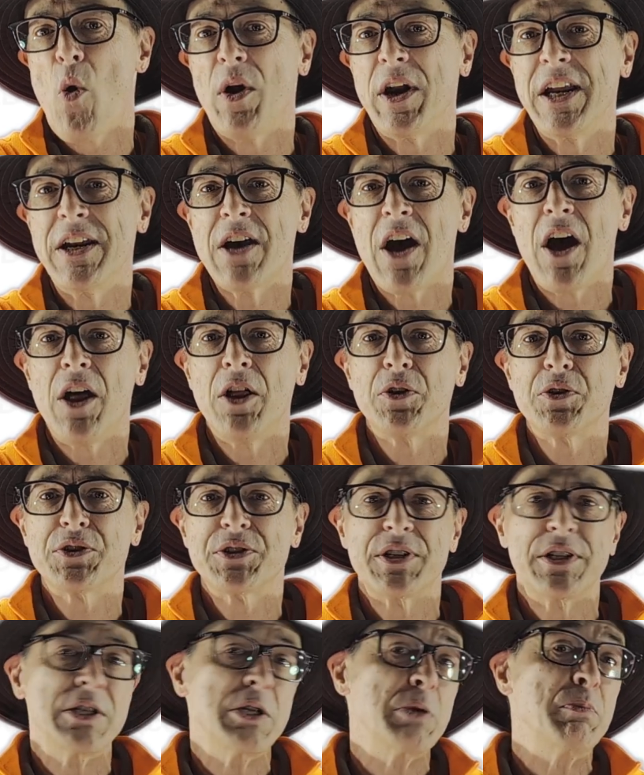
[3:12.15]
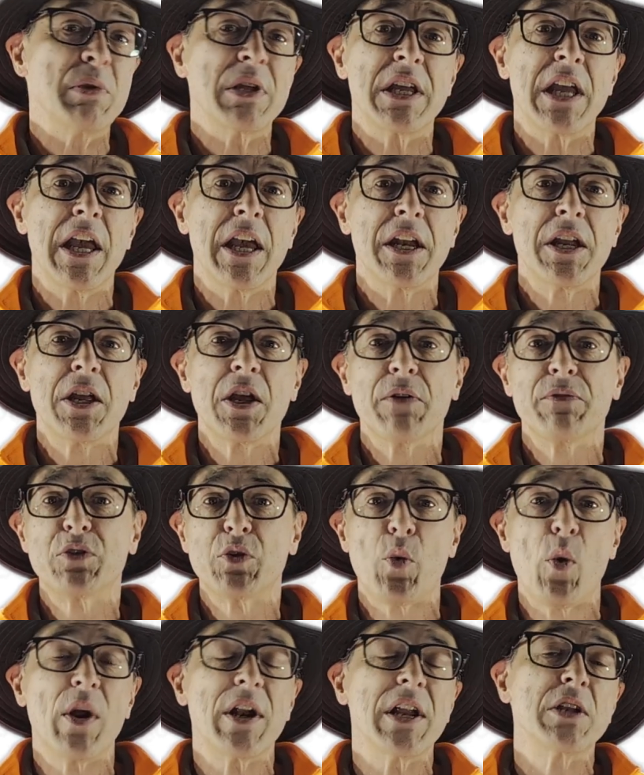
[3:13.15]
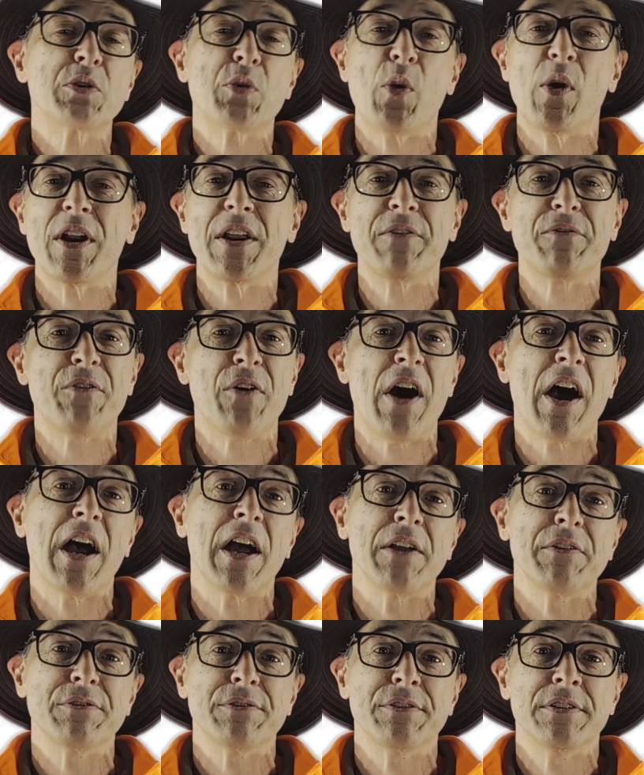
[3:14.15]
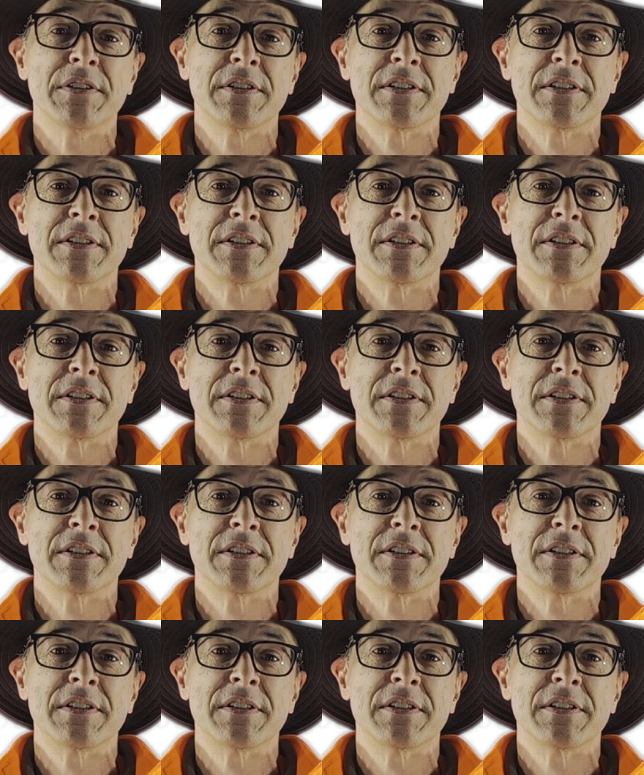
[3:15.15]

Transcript: $20 in the beginning of 2025.